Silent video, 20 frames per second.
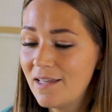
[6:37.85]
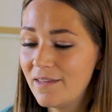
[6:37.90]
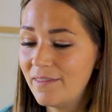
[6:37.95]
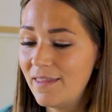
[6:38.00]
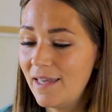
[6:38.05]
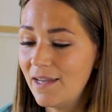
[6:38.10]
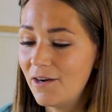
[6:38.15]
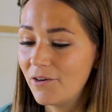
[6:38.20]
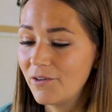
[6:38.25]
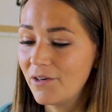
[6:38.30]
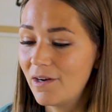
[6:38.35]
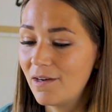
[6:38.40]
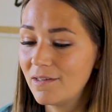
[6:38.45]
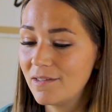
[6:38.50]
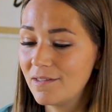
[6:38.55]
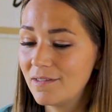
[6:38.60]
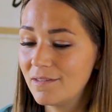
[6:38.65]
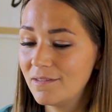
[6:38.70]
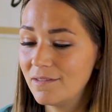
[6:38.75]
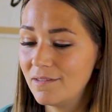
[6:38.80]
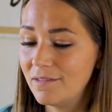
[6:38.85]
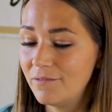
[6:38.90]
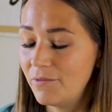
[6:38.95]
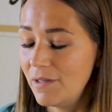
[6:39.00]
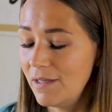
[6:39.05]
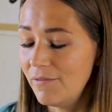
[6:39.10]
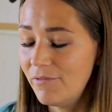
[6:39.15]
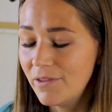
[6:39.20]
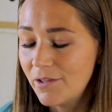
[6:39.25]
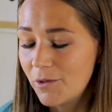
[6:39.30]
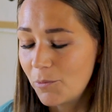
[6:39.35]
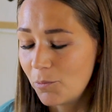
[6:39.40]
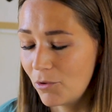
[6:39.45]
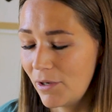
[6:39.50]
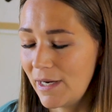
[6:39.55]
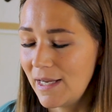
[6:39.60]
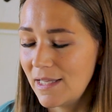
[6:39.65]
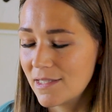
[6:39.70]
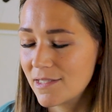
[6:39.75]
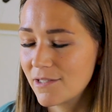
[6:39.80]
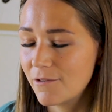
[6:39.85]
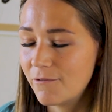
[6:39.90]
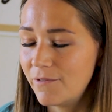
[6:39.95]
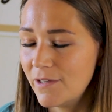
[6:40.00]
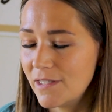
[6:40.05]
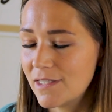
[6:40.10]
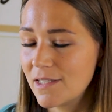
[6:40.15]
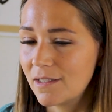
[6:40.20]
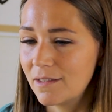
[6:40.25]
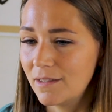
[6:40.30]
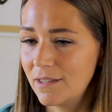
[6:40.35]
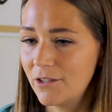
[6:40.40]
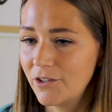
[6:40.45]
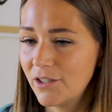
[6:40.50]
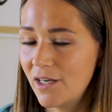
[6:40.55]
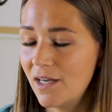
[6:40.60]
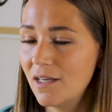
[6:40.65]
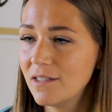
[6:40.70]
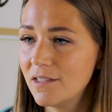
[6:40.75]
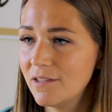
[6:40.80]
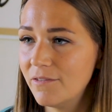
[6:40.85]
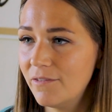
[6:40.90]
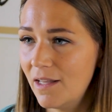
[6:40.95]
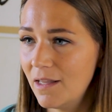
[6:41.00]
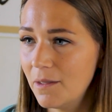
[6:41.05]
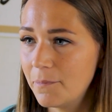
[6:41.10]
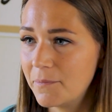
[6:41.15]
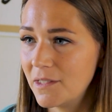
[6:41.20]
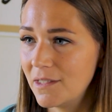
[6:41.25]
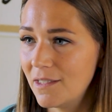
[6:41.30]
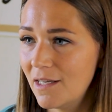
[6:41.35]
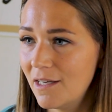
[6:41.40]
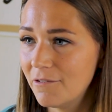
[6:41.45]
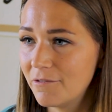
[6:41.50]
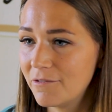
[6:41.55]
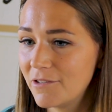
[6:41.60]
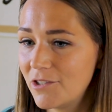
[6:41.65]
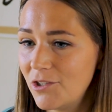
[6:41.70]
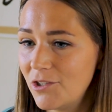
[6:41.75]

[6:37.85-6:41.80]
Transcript: They are not, even their brains physically are not developed enough